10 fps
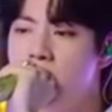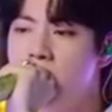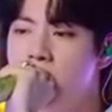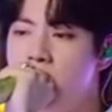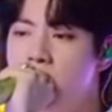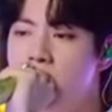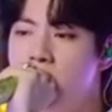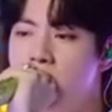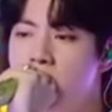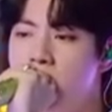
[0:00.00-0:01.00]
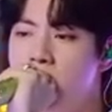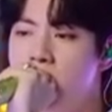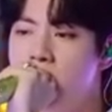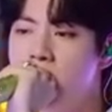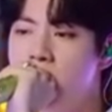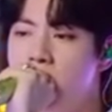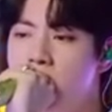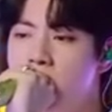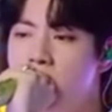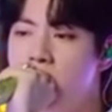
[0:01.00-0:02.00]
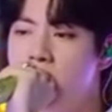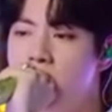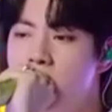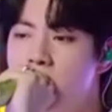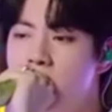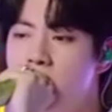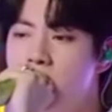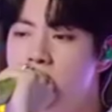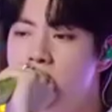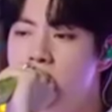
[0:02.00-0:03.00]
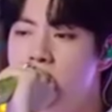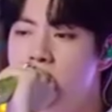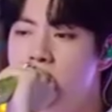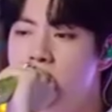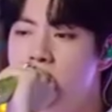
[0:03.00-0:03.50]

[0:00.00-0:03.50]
The person shown says nothing.